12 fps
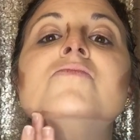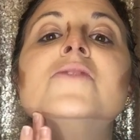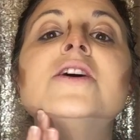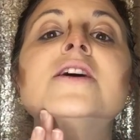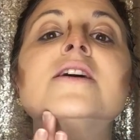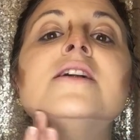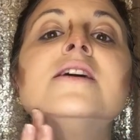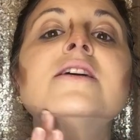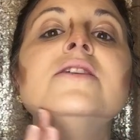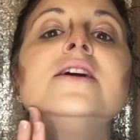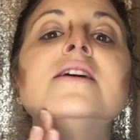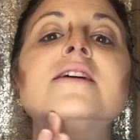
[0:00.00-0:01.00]
Okay, and I
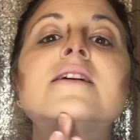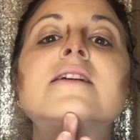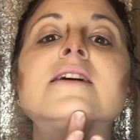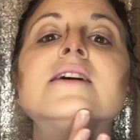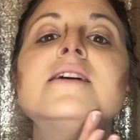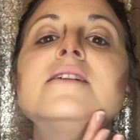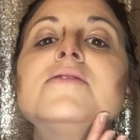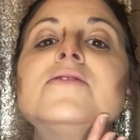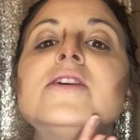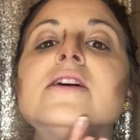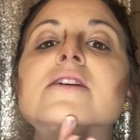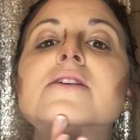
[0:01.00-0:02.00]
go ahead and I
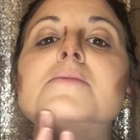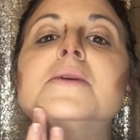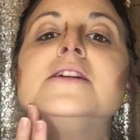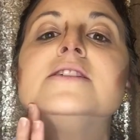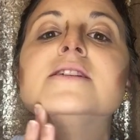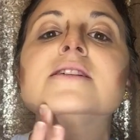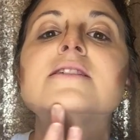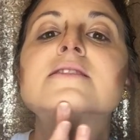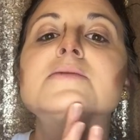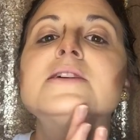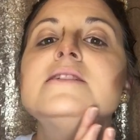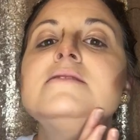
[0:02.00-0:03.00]
follow my chin
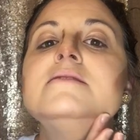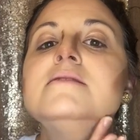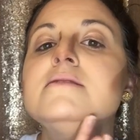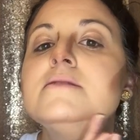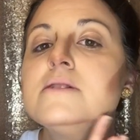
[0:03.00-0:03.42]
as well.